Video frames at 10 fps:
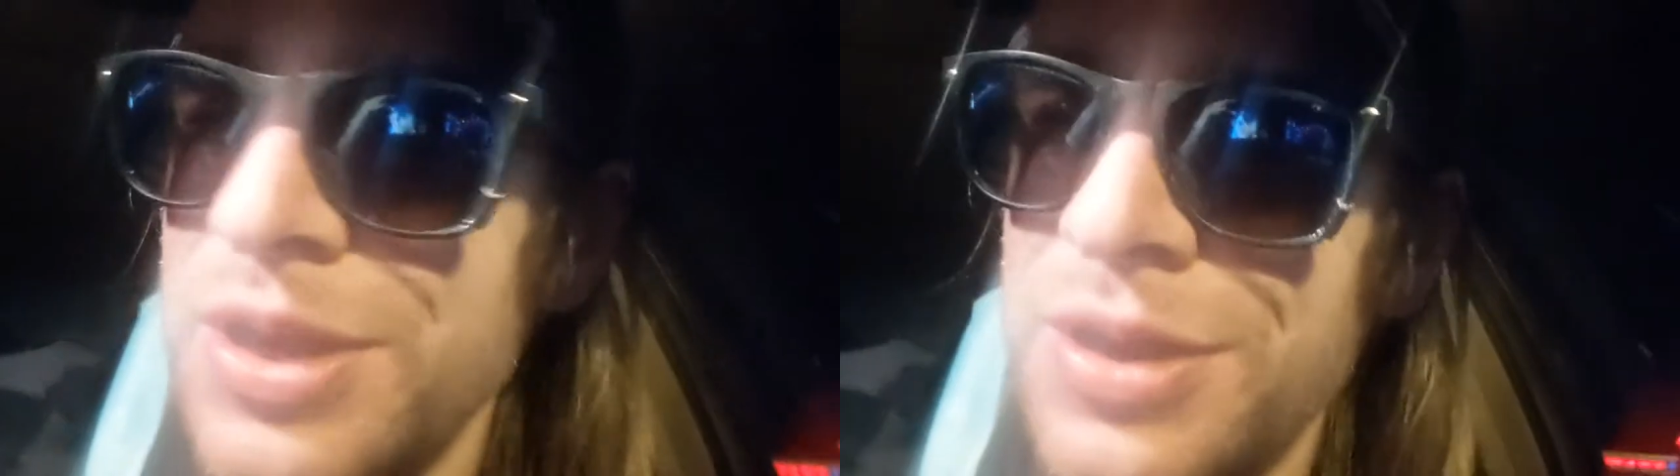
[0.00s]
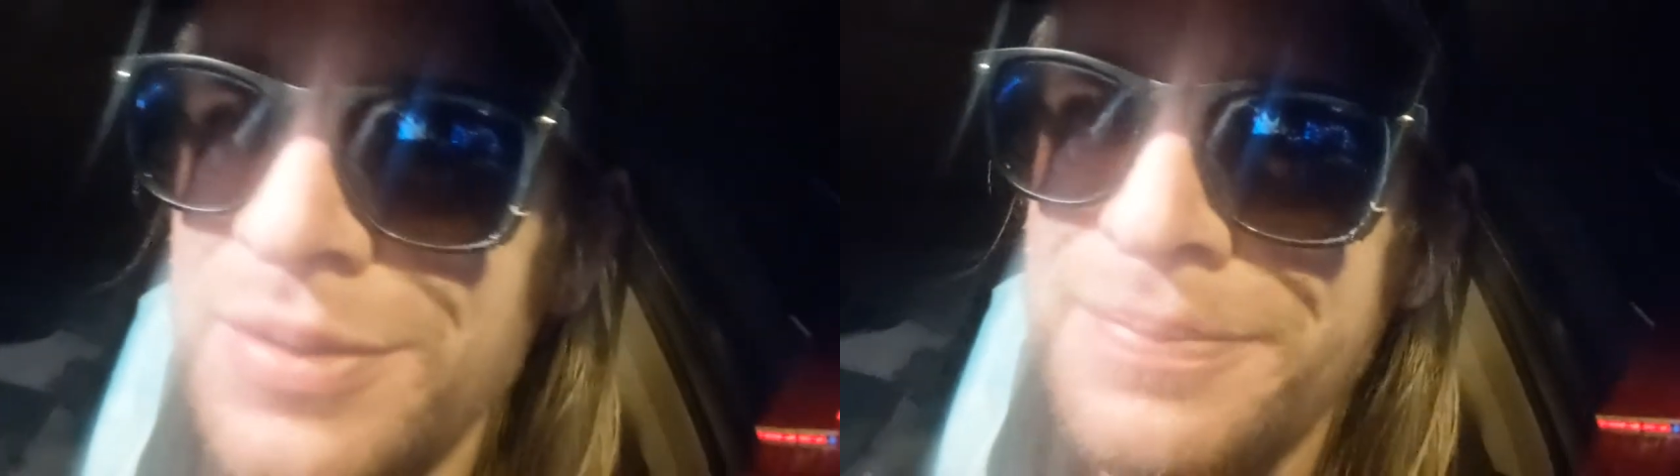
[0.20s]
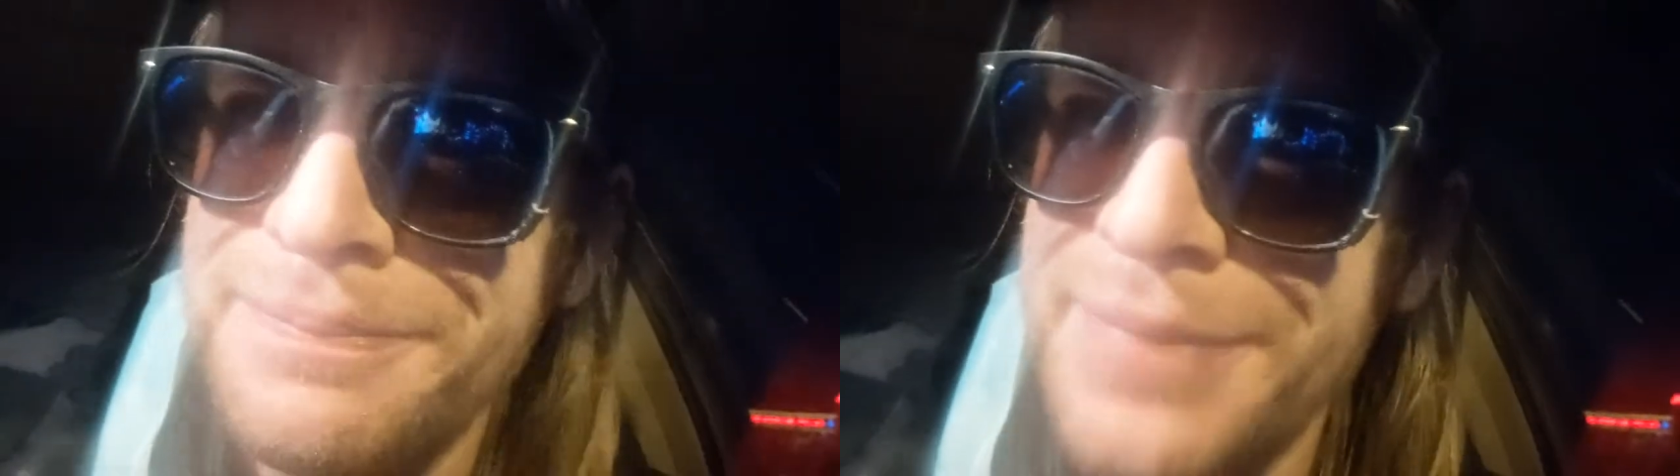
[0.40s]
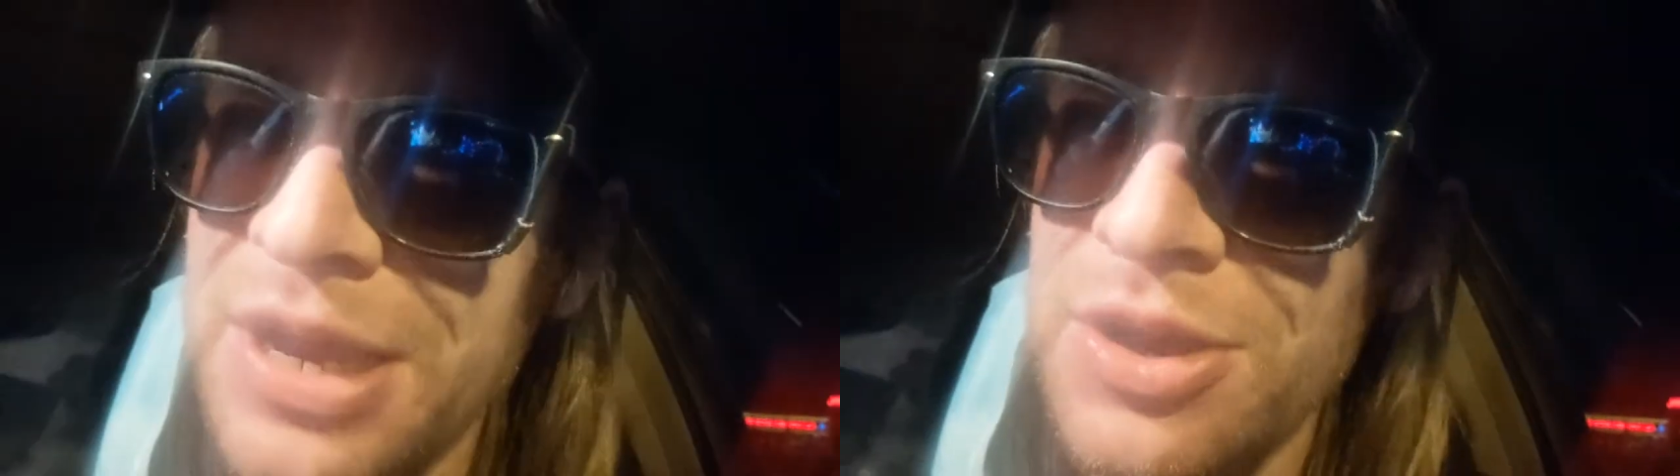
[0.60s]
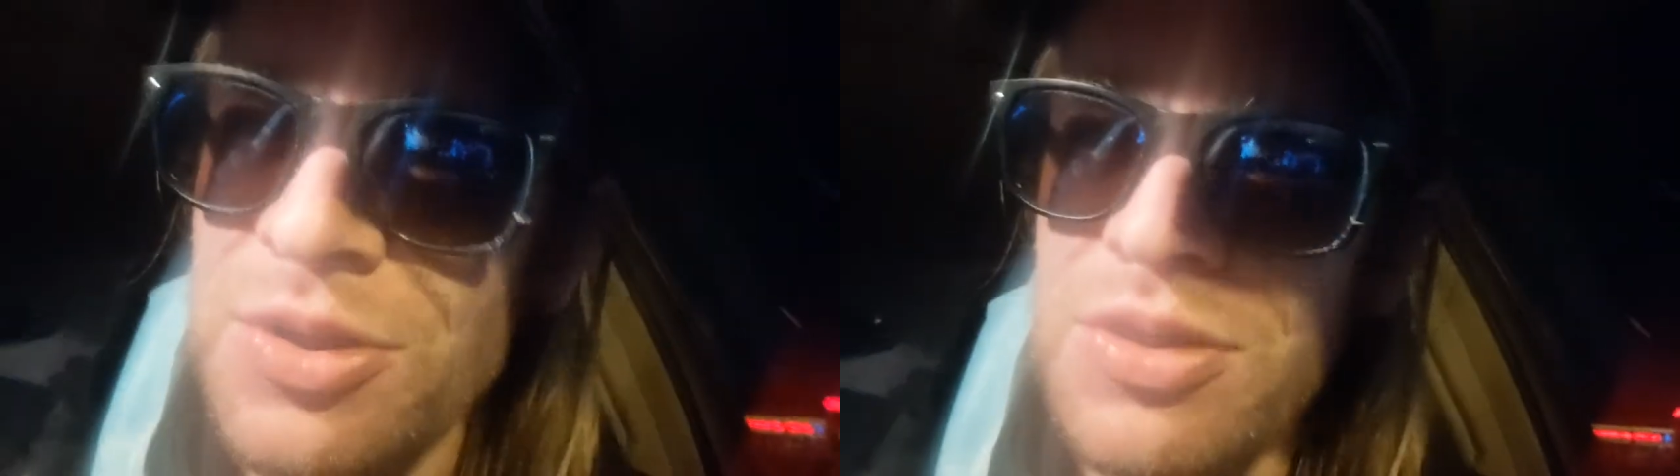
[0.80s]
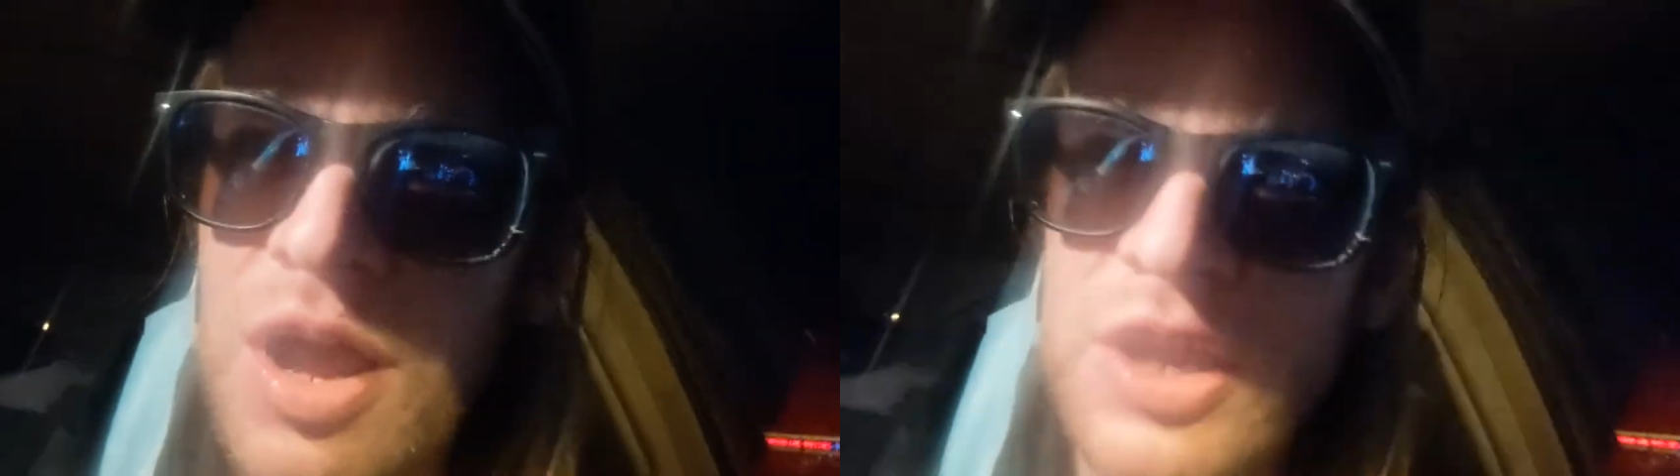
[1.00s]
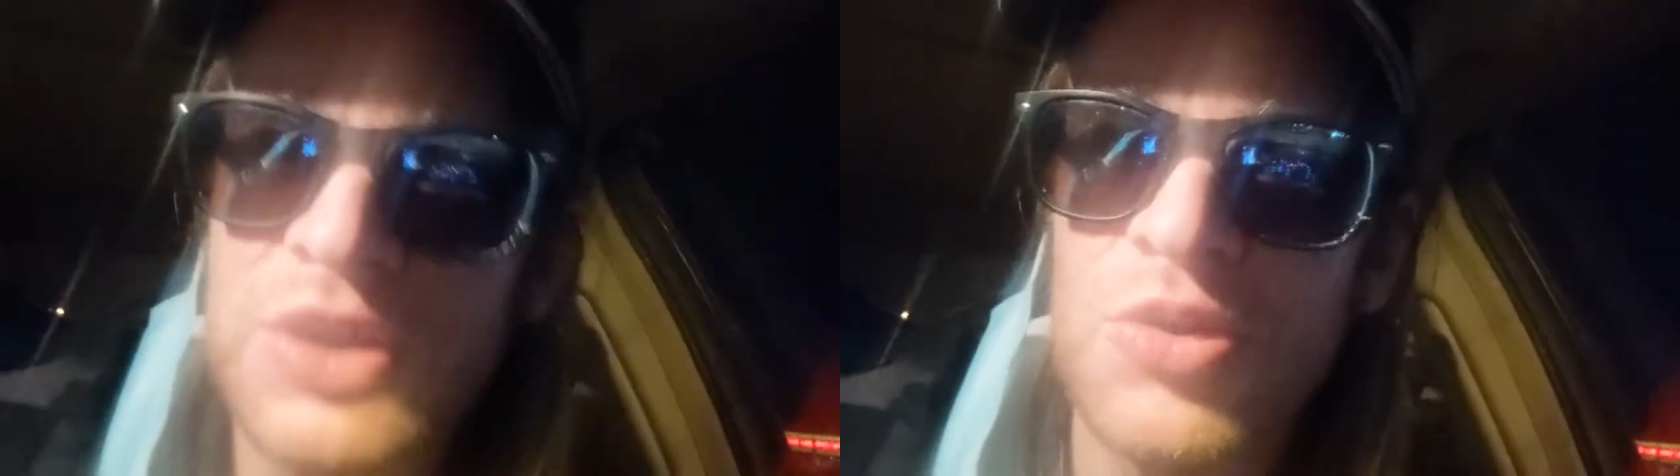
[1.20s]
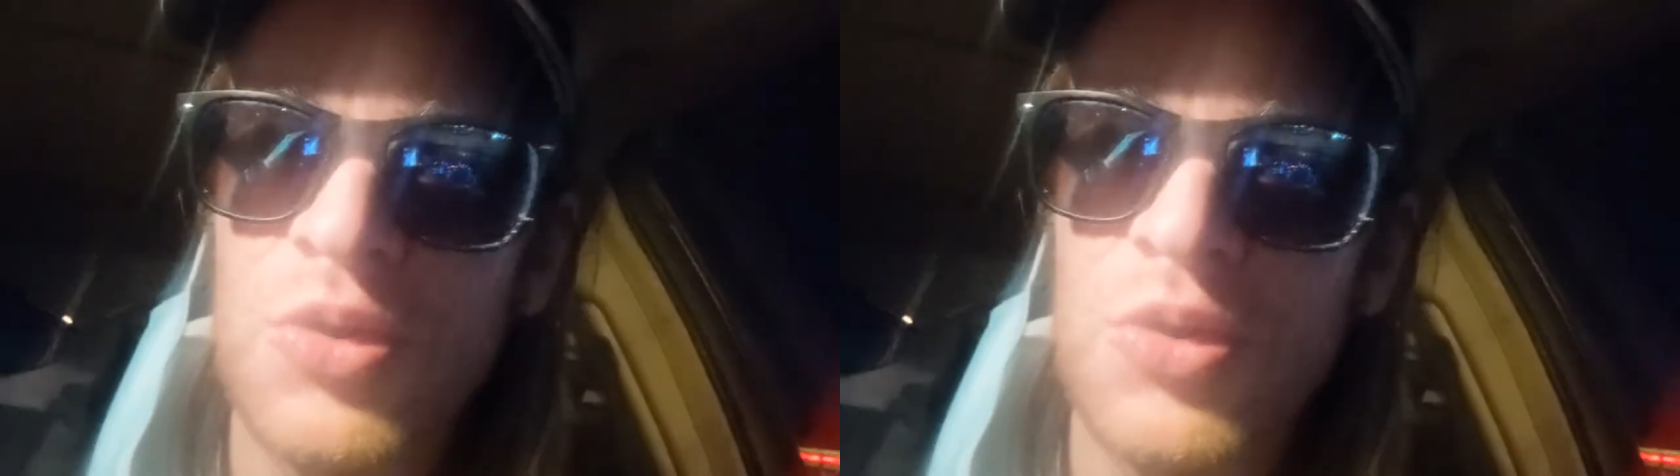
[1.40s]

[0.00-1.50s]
weird i don't know lock your